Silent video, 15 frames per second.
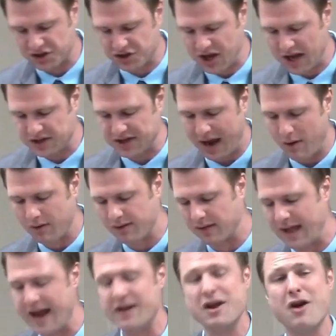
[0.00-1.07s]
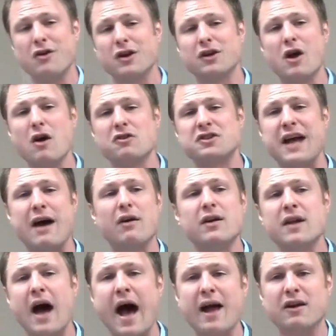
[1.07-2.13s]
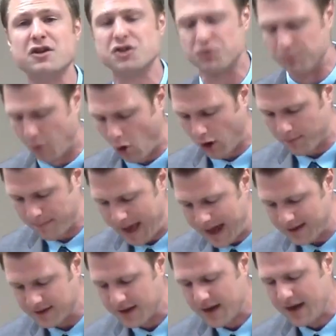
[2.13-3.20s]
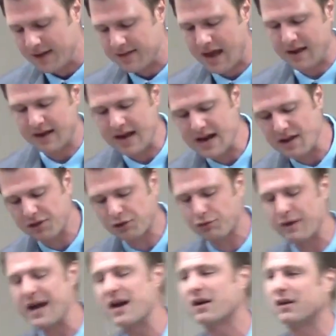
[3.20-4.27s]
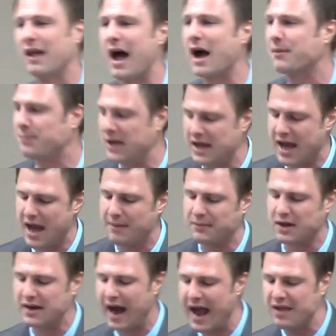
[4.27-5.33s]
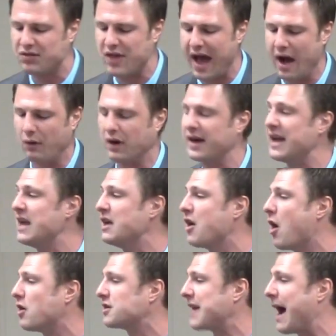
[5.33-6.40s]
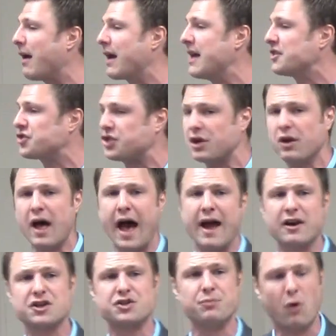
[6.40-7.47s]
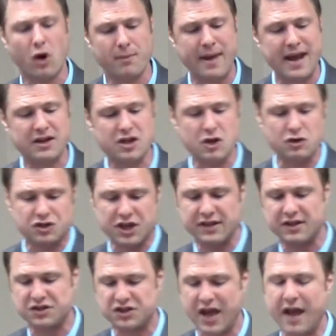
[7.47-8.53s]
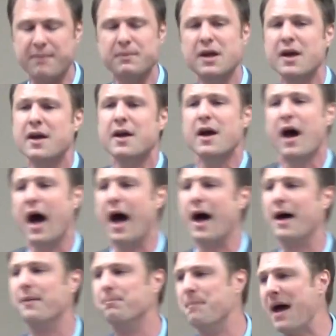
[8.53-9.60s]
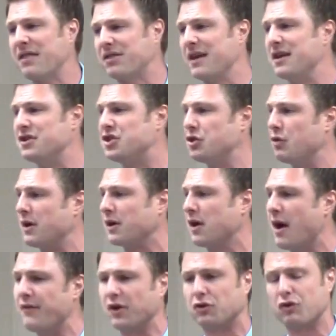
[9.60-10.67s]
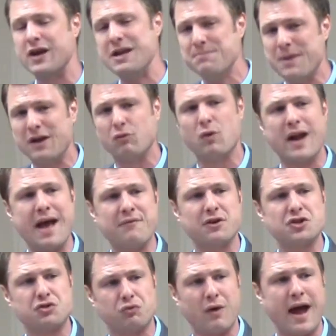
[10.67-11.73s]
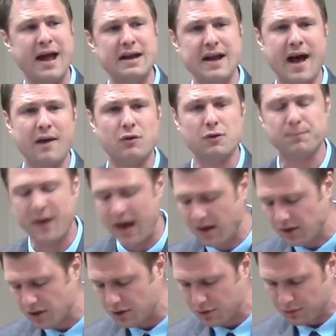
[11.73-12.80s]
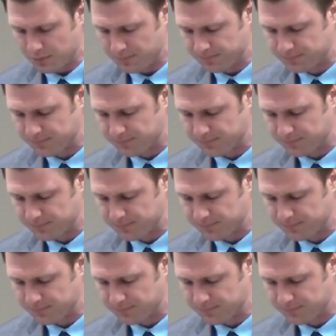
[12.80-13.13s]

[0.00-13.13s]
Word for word: the sixth hour, the landowner goes out and hires more men. Then again at 3 o'clock p.m., the ninth hour, he goes out and still hires more men using the same uh, method to a, of agreement whatever's right, I will pay you.